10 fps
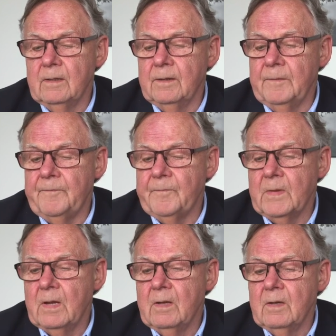Uh,
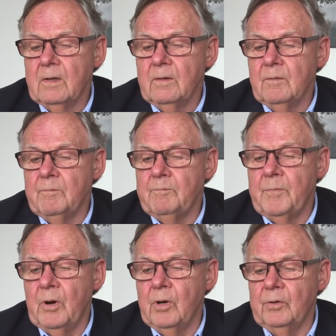
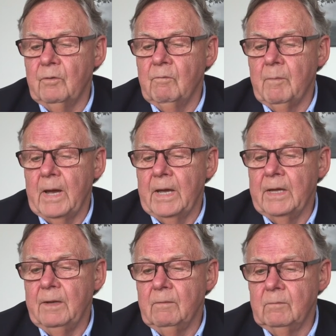part of
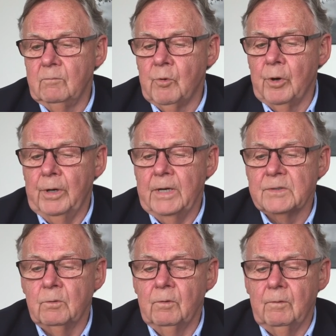my work
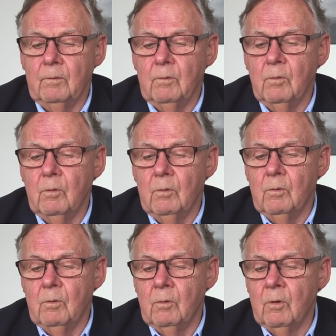has all
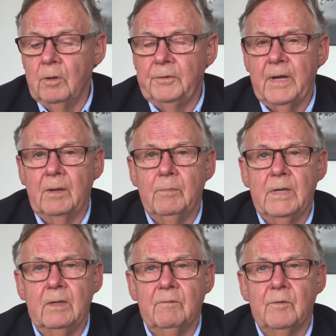all the time
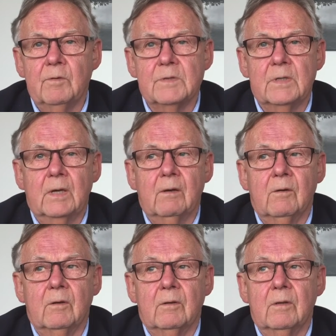been focusing
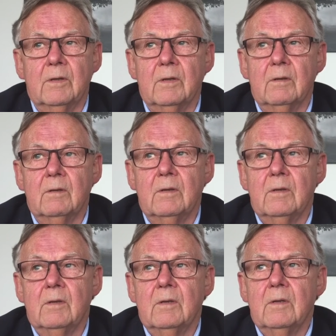on uh,
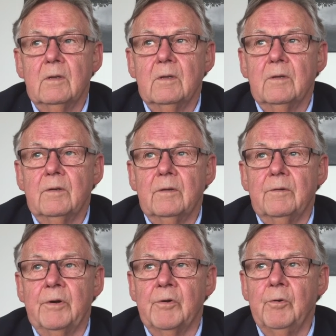
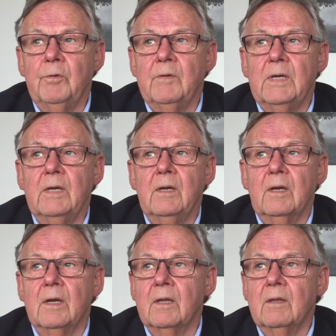
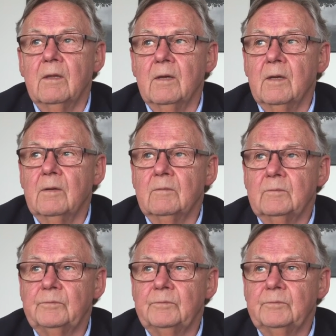recruiting and uh,